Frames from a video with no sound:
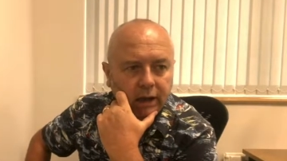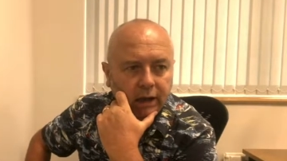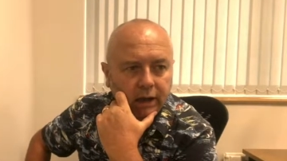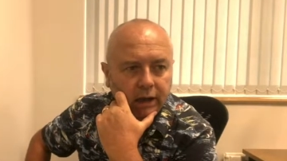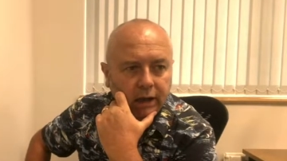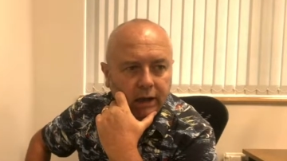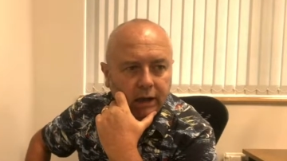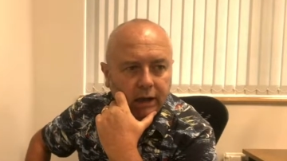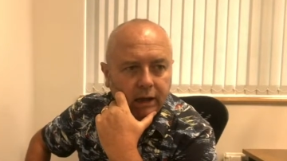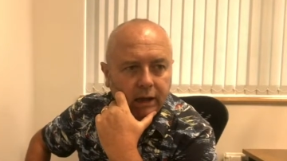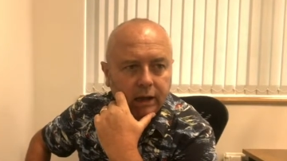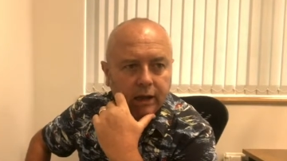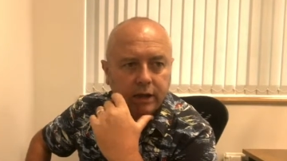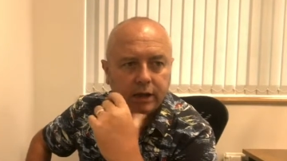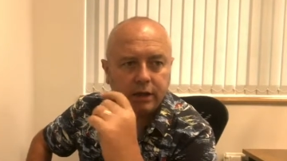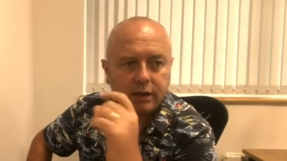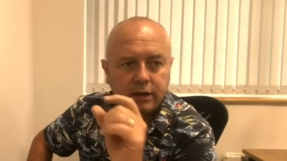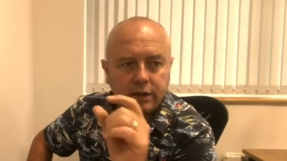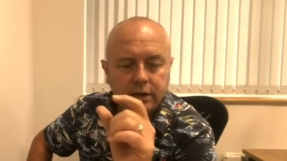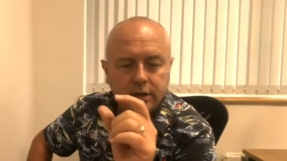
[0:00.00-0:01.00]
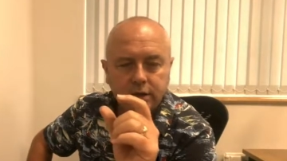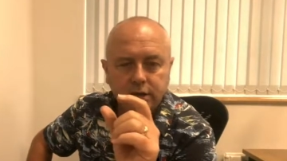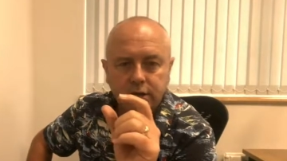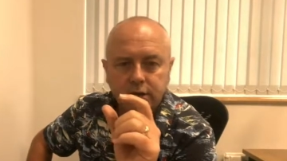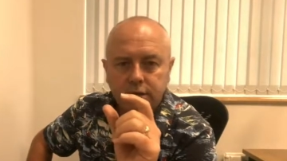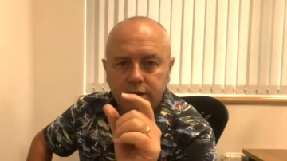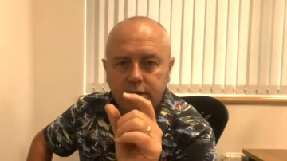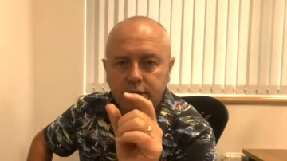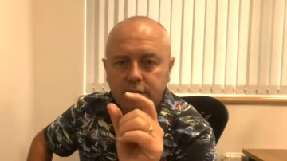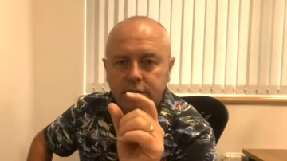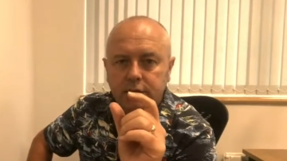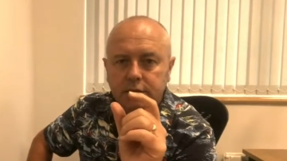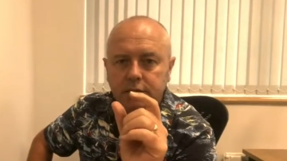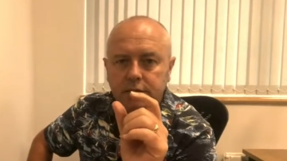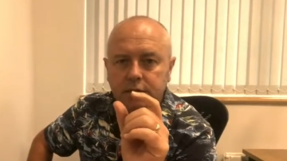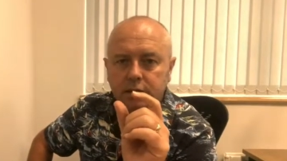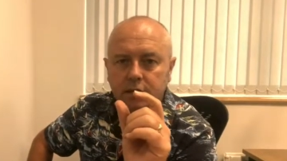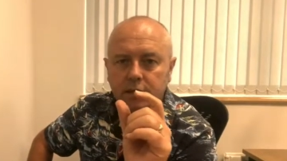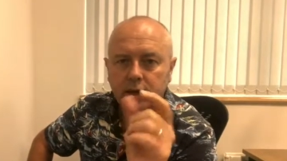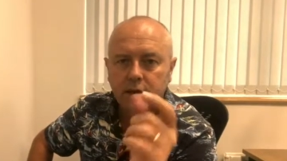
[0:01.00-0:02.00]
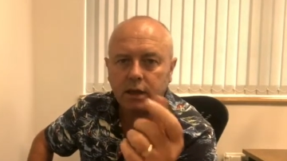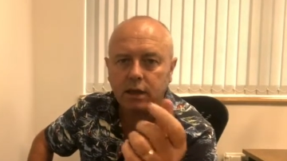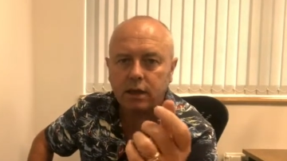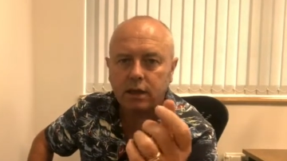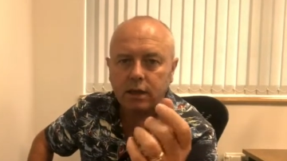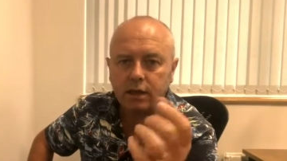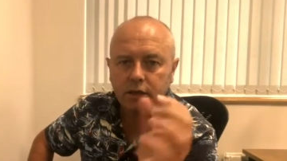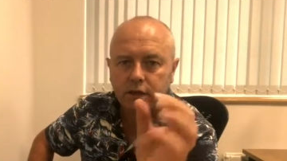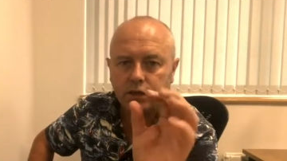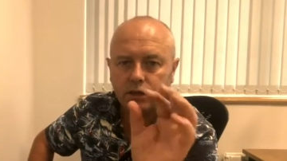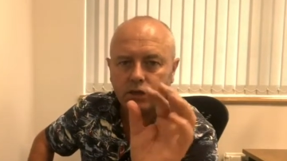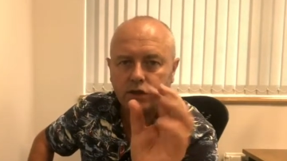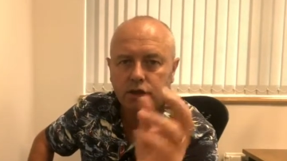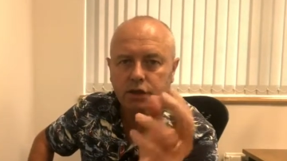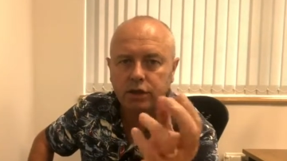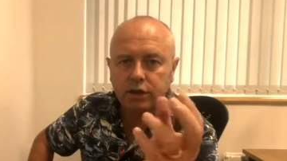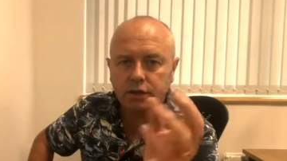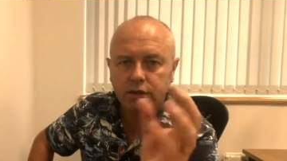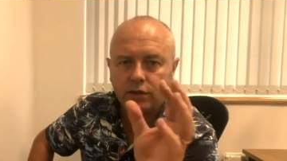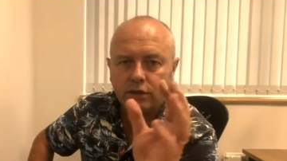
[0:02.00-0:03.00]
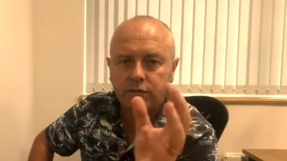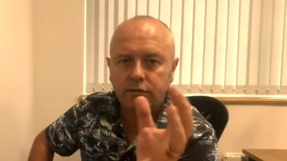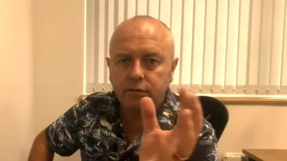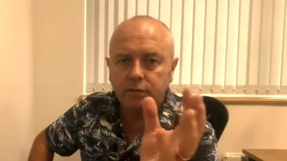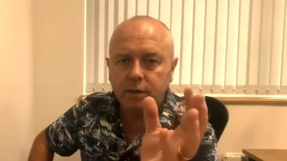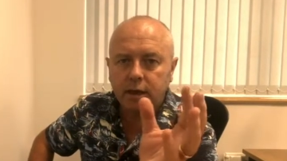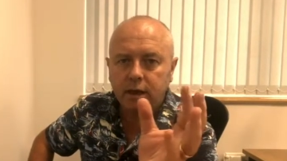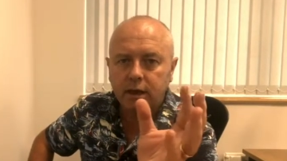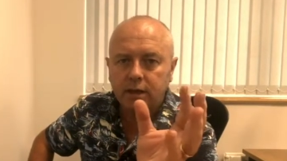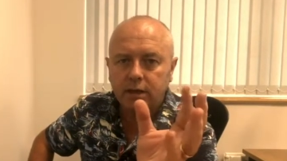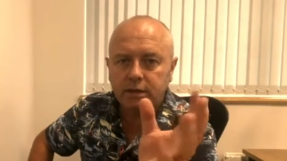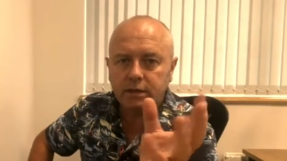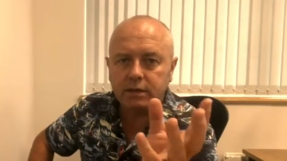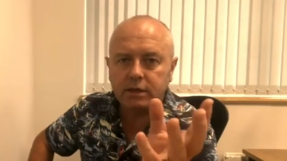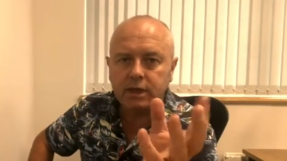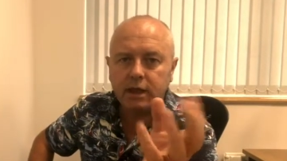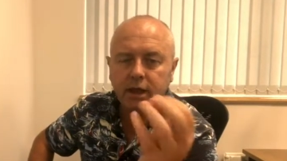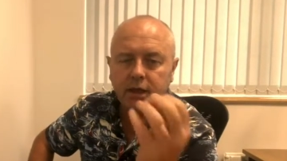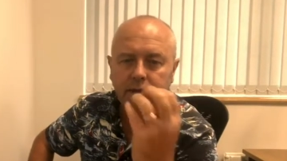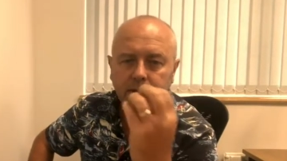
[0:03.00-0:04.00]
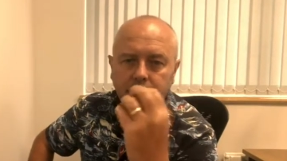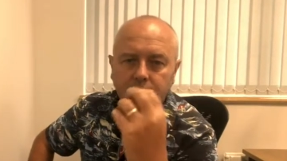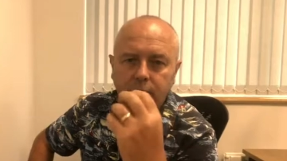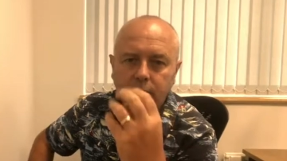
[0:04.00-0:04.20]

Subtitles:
a slight change of mindset